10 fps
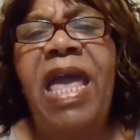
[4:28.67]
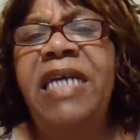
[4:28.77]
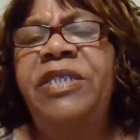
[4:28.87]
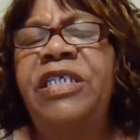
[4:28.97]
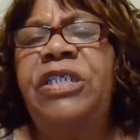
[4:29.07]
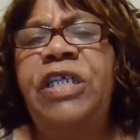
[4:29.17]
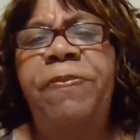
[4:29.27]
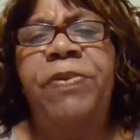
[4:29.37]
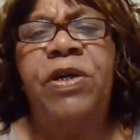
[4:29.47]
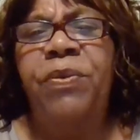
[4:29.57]
has the
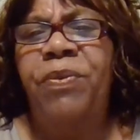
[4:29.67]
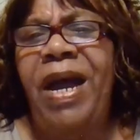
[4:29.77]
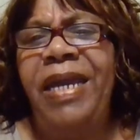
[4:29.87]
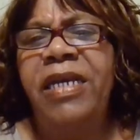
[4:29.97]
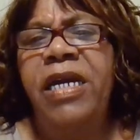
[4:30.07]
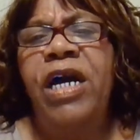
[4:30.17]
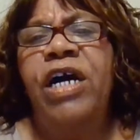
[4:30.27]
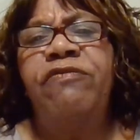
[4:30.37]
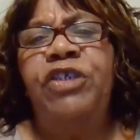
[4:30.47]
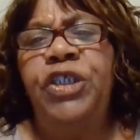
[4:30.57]
typical rite
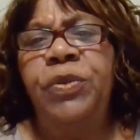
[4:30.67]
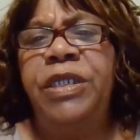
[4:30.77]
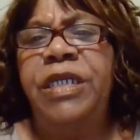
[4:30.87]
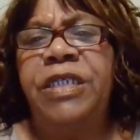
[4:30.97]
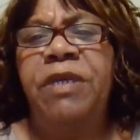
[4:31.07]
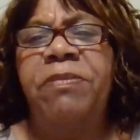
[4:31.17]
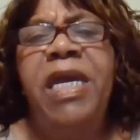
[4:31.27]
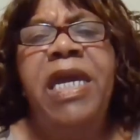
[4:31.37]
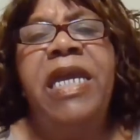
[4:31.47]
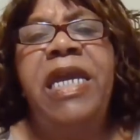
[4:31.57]
of Judaism.
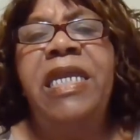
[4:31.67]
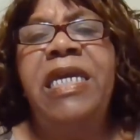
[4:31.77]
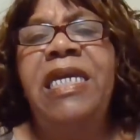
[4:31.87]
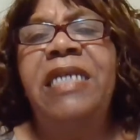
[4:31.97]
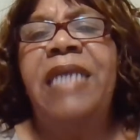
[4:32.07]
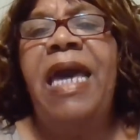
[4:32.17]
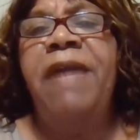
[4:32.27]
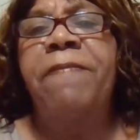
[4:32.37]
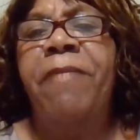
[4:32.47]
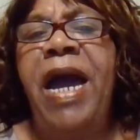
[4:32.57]
It is
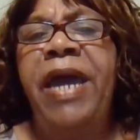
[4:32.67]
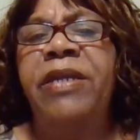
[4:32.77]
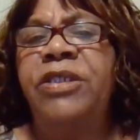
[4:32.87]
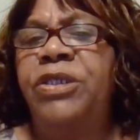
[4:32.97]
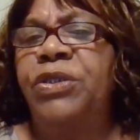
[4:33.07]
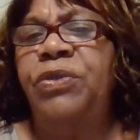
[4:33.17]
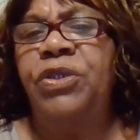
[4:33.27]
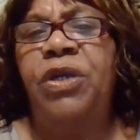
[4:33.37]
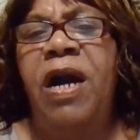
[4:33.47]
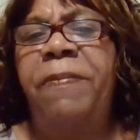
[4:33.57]
a minor
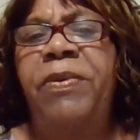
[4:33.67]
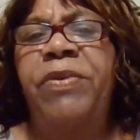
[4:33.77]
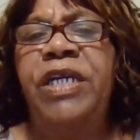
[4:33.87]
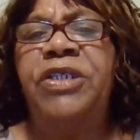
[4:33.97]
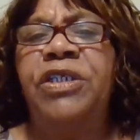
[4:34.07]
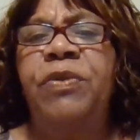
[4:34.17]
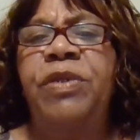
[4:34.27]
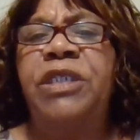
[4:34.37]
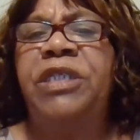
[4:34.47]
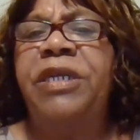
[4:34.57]
surgical operation in
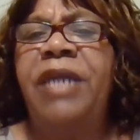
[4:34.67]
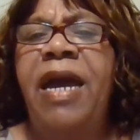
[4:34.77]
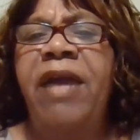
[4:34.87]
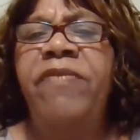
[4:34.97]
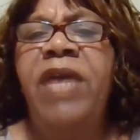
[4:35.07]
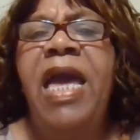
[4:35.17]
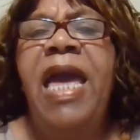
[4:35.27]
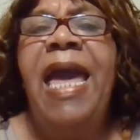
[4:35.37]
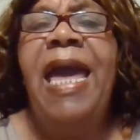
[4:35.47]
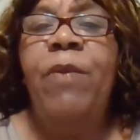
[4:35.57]
which the knife
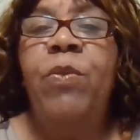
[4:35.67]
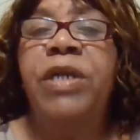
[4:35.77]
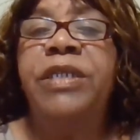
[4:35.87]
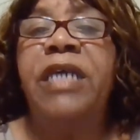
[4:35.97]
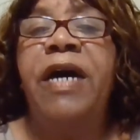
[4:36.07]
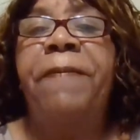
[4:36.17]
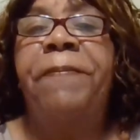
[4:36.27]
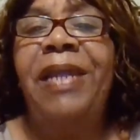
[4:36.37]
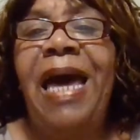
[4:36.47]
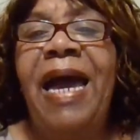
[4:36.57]
was
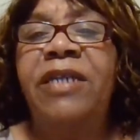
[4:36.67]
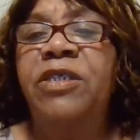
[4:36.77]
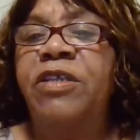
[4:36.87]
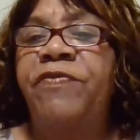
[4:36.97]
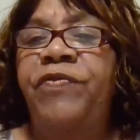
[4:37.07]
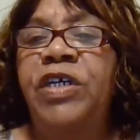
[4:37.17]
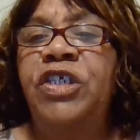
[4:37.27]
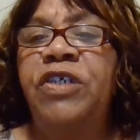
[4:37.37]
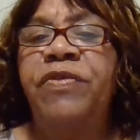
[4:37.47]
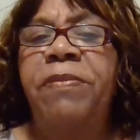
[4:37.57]
applied to the
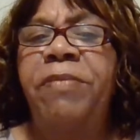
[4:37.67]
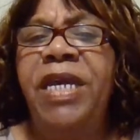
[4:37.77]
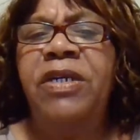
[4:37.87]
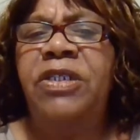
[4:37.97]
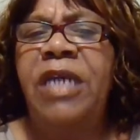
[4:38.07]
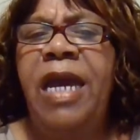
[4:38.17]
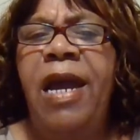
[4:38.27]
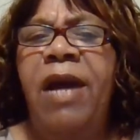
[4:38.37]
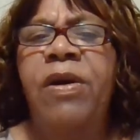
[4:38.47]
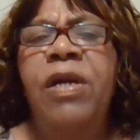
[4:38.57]
flesh of the male
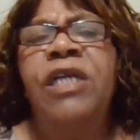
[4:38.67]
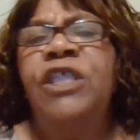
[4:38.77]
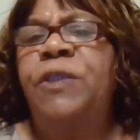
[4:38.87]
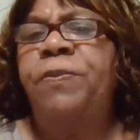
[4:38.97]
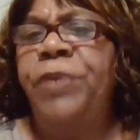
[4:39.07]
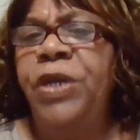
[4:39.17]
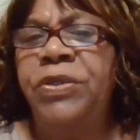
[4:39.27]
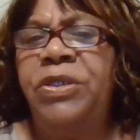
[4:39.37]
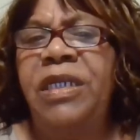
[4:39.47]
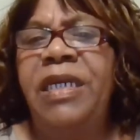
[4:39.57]
child.
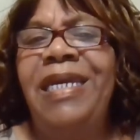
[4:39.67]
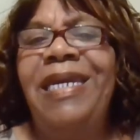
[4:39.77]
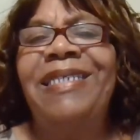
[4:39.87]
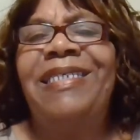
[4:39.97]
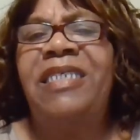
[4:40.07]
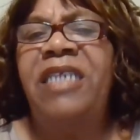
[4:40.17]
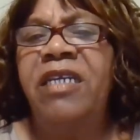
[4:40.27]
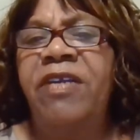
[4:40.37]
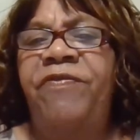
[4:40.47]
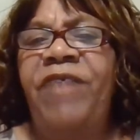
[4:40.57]
Spiritually, it
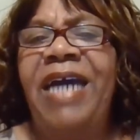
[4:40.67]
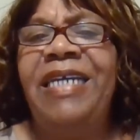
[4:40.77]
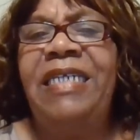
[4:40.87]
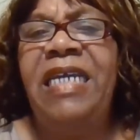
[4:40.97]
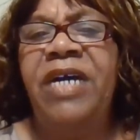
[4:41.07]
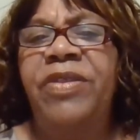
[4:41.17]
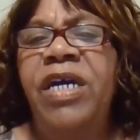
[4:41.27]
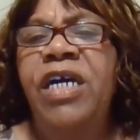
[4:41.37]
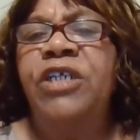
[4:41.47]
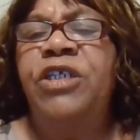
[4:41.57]
signified
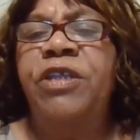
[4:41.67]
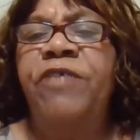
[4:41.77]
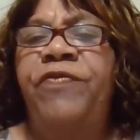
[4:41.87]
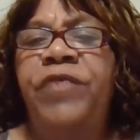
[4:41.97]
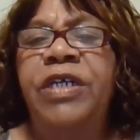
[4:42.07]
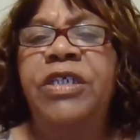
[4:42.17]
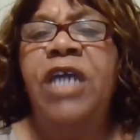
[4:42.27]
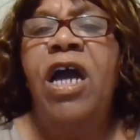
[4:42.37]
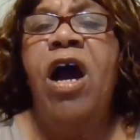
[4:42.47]
death to the flesh